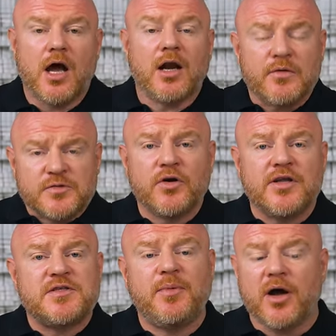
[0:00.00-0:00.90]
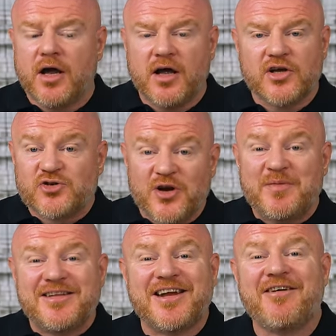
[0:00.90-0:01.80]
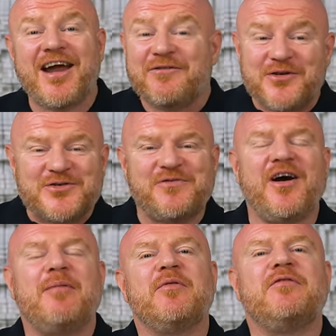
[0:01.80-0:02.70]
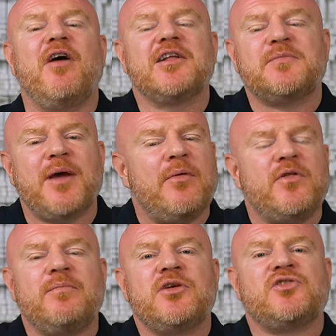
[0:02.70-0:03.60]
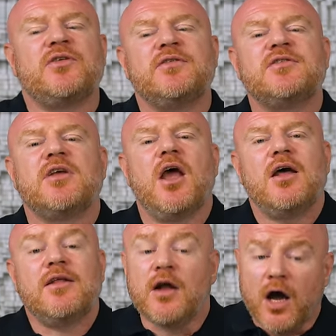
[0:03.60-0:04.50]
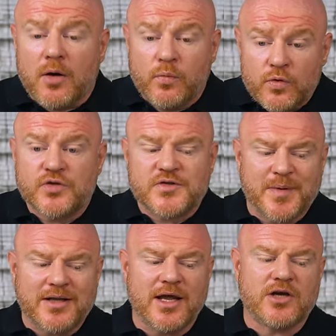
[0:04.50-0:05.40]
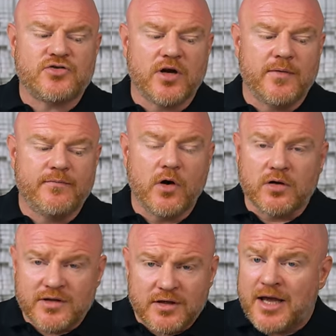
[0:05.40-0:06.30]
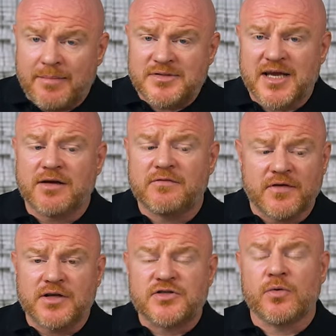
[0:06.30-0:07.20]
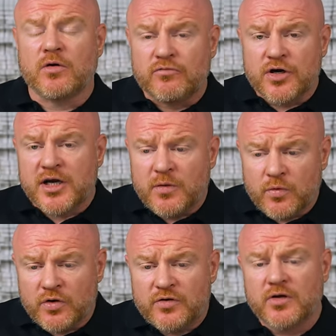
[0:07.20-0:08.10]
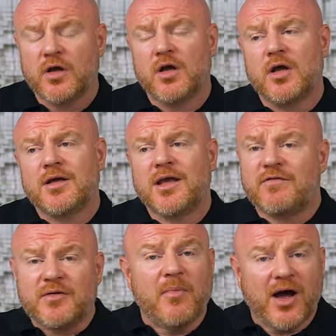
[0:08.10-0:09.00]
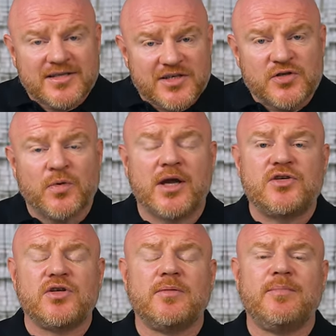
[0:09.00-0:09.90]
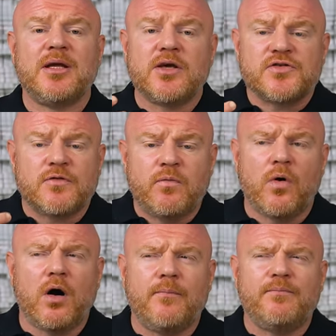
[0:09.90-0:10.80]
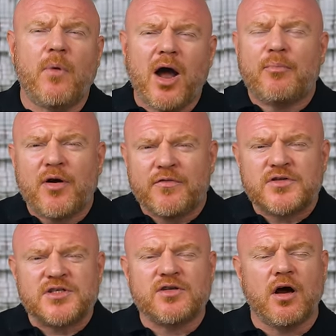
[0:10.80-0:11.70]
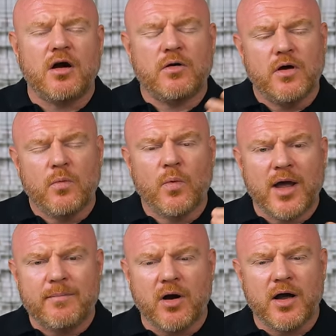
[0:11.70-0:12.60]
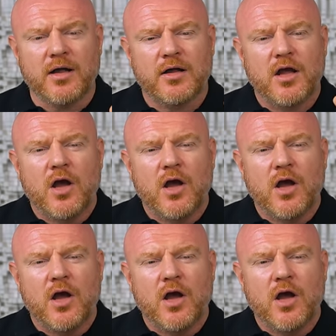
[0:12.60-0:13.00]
and I was looking to buy a streaming Dirac FutureFi amplifier to pair with the Missions, then I would spend the extra on the M10 V2. I really would, given my situation, because of what my preferences are, where